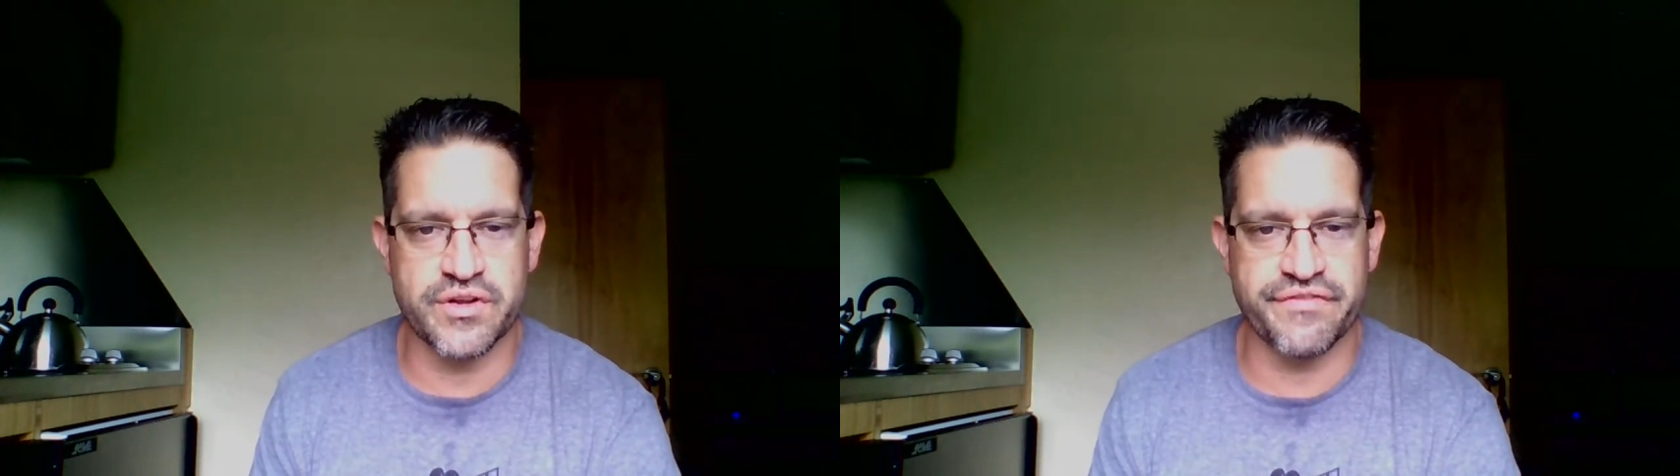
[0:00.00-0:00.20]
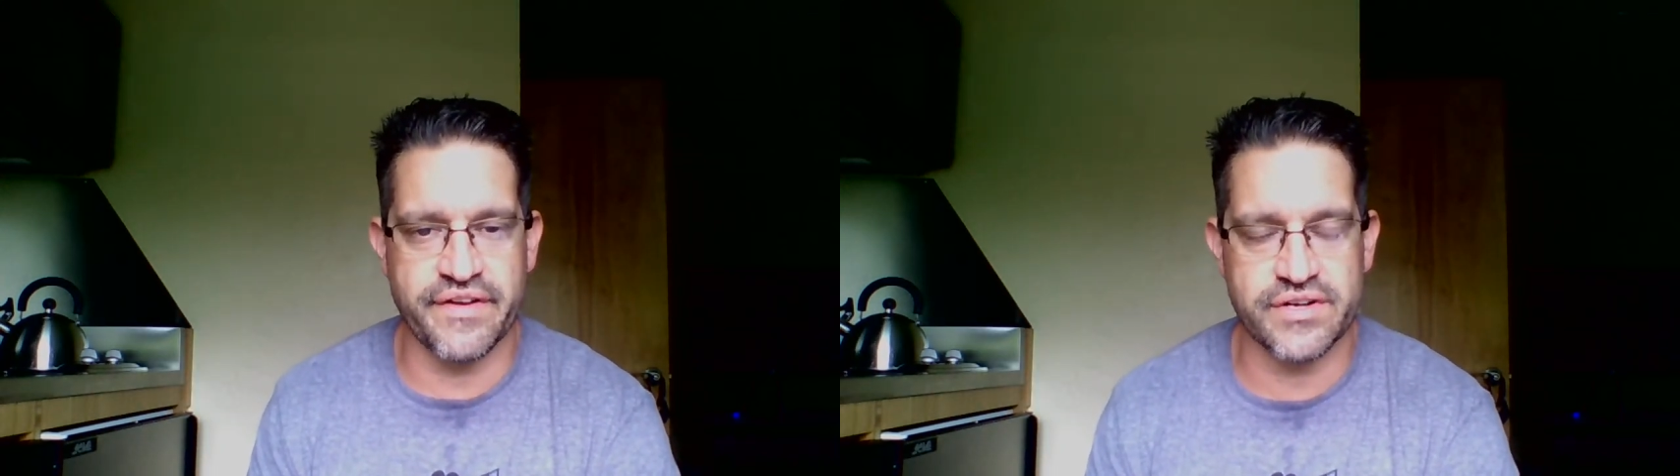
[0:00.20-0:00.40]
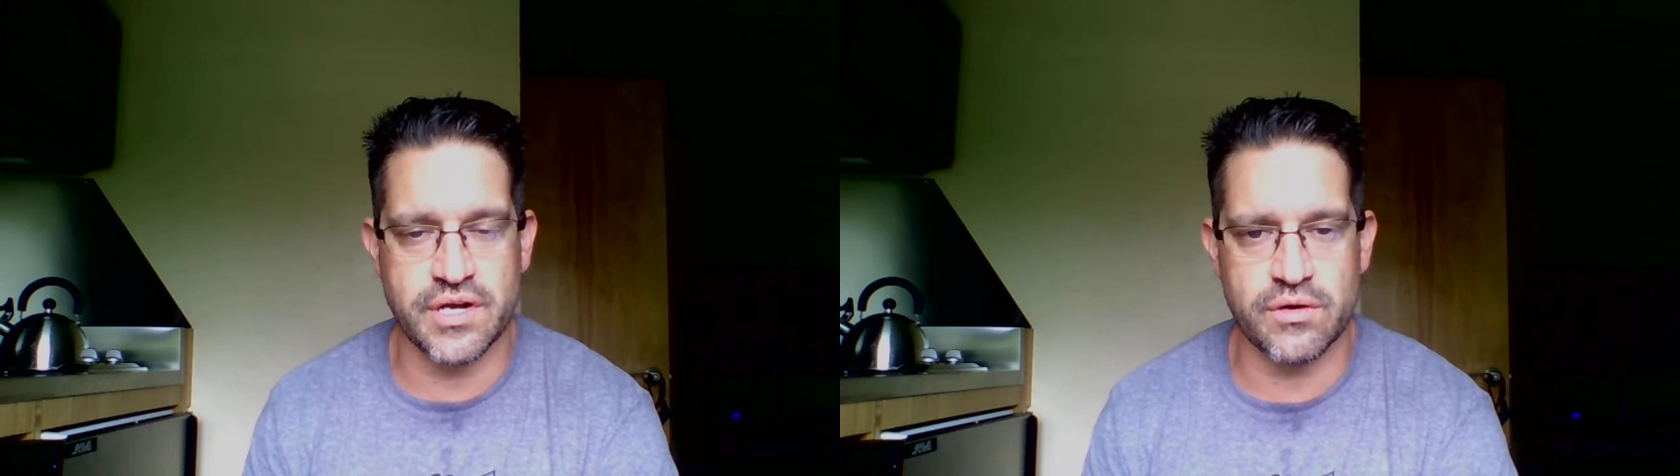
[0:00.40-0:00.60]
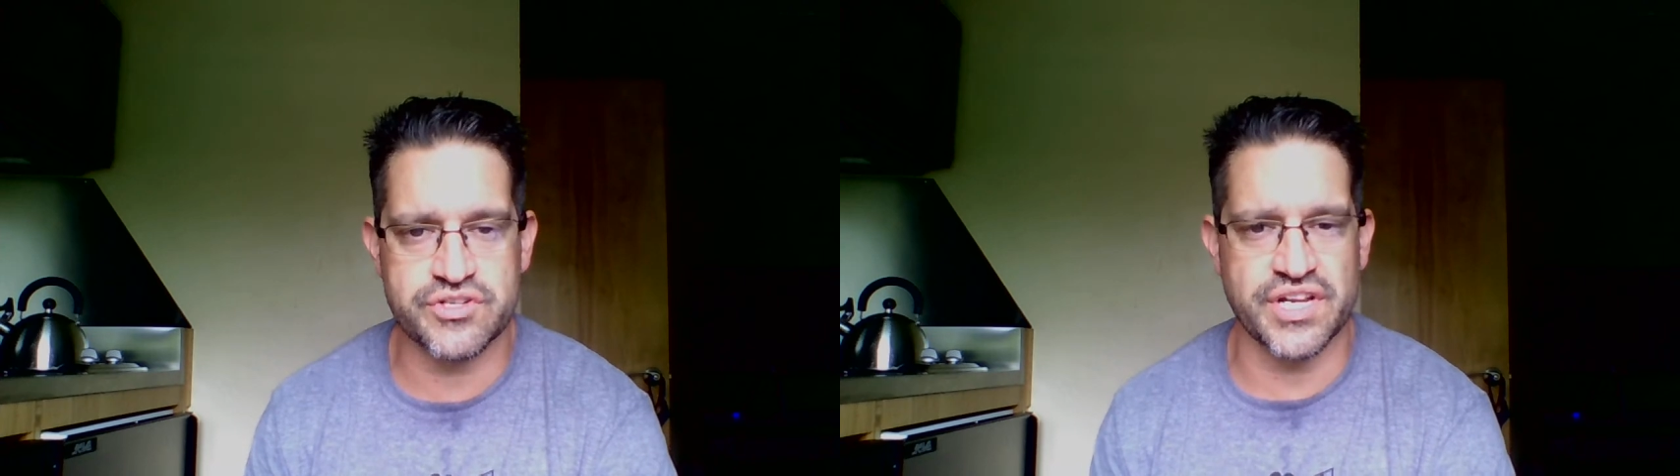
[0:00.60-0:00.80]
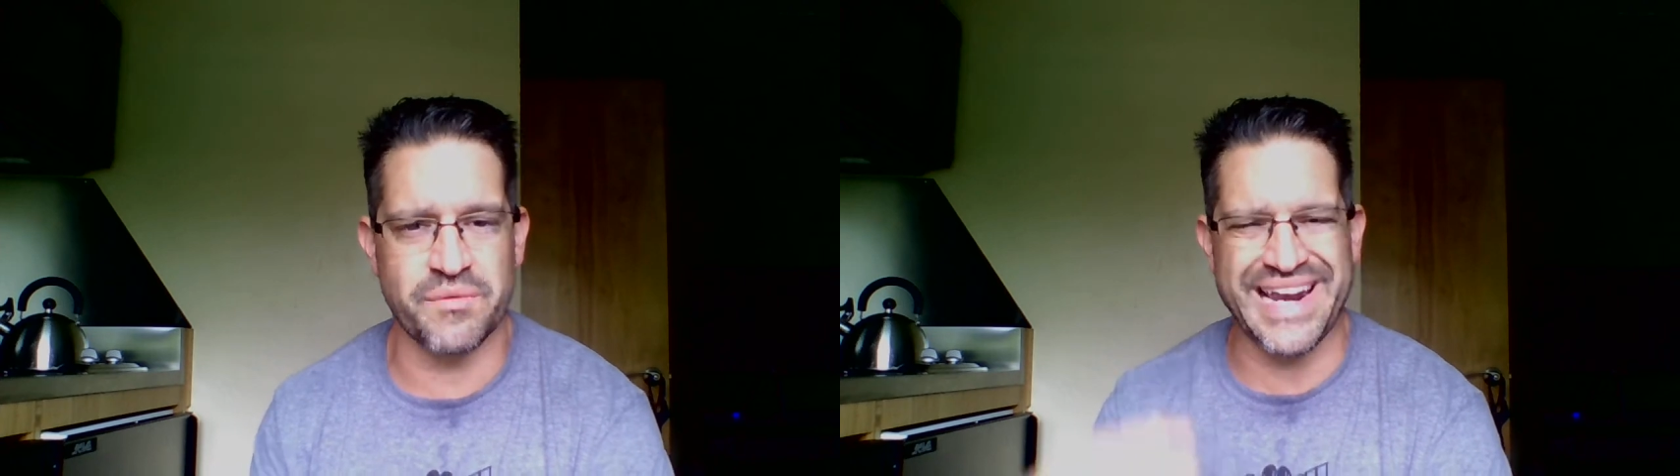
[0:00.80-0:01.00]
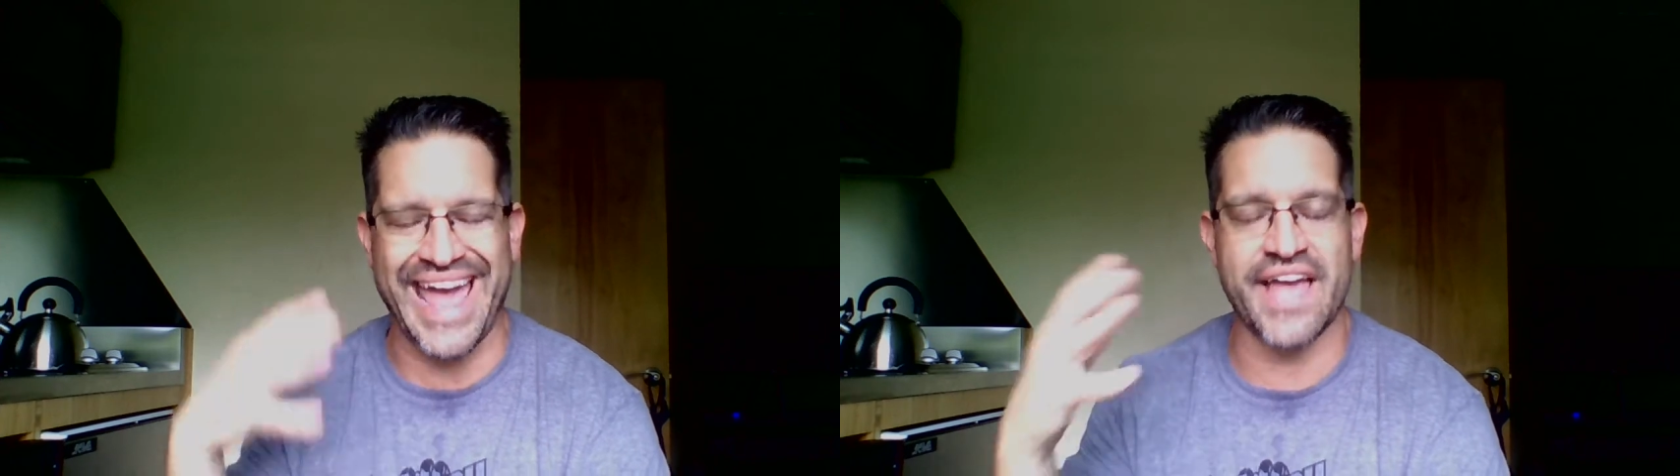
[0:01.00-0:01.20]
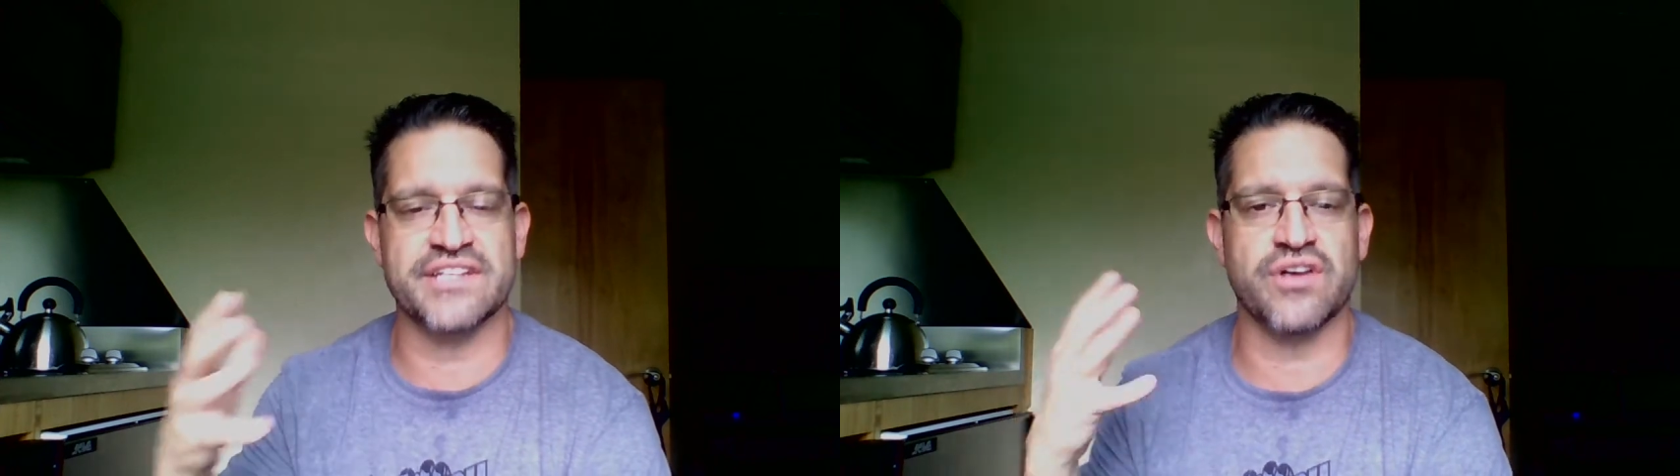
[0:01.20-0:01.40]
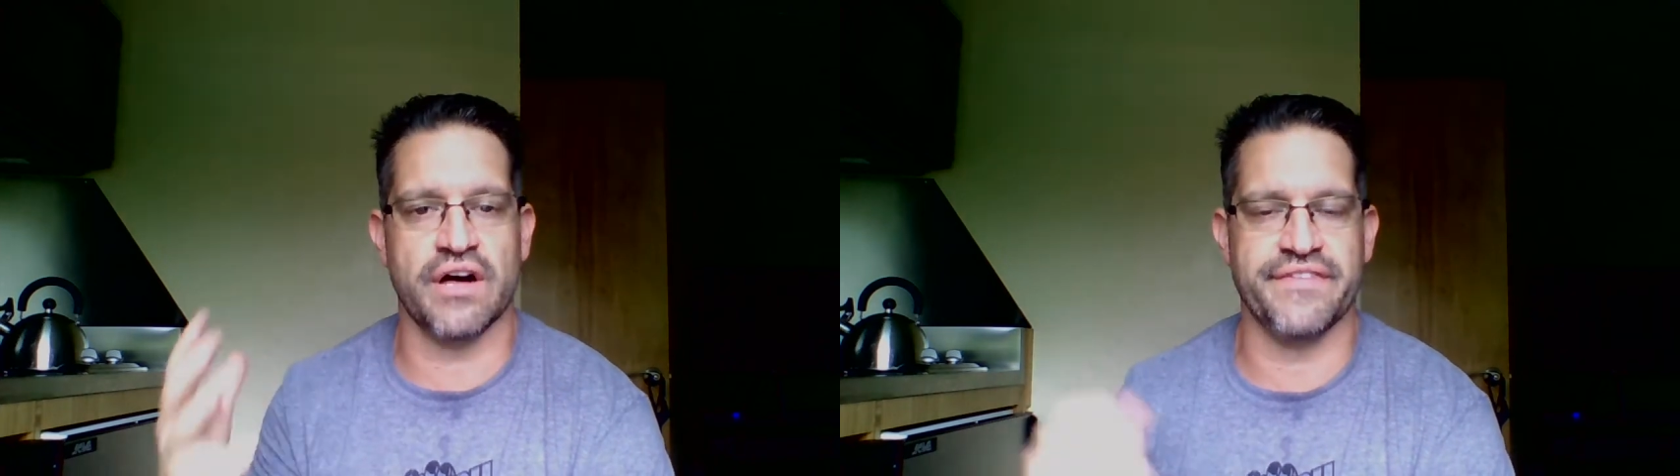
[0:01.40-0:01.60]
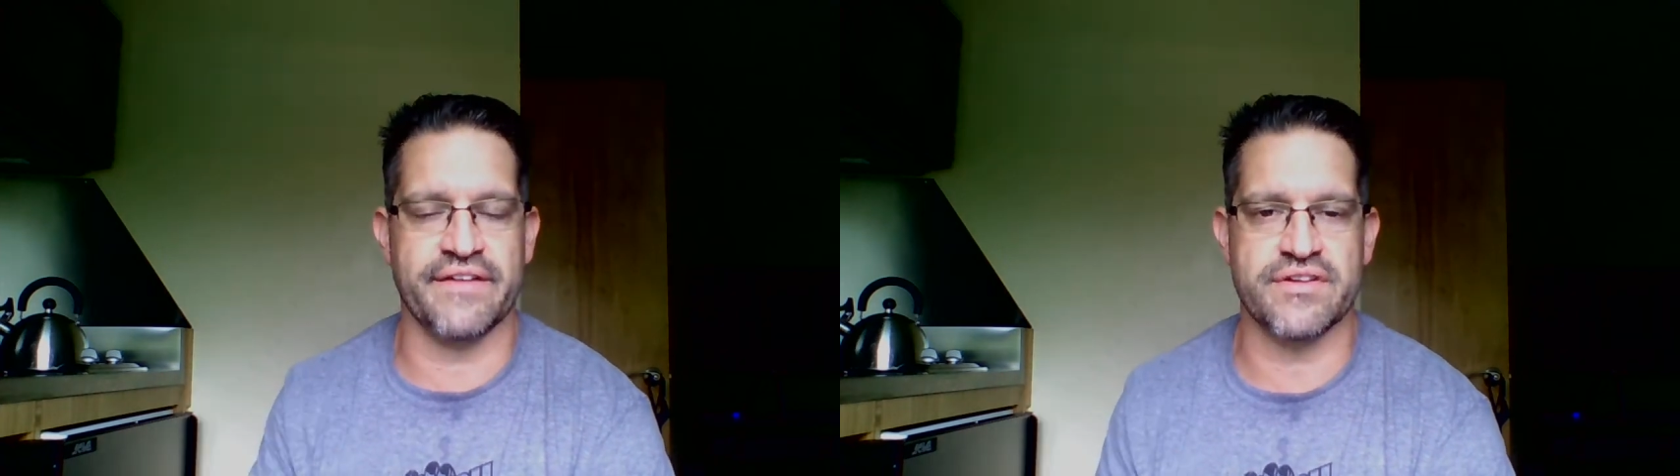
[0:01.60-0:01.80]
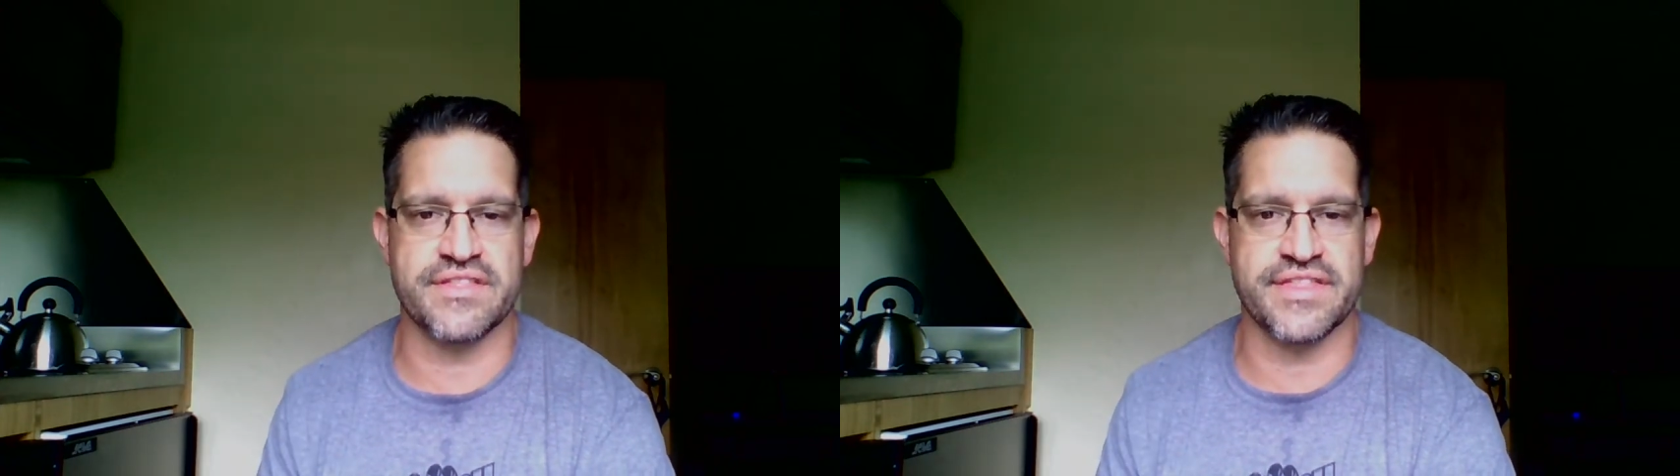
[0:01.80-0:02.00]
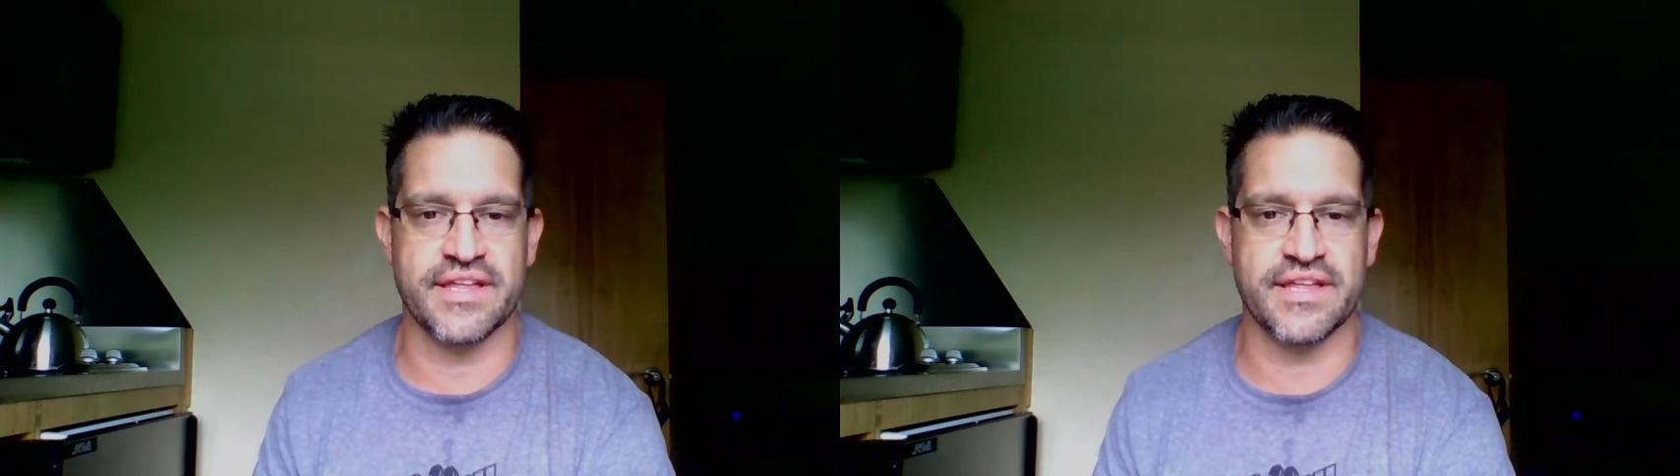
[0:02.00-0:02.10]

your favorite coach, and I want to end off every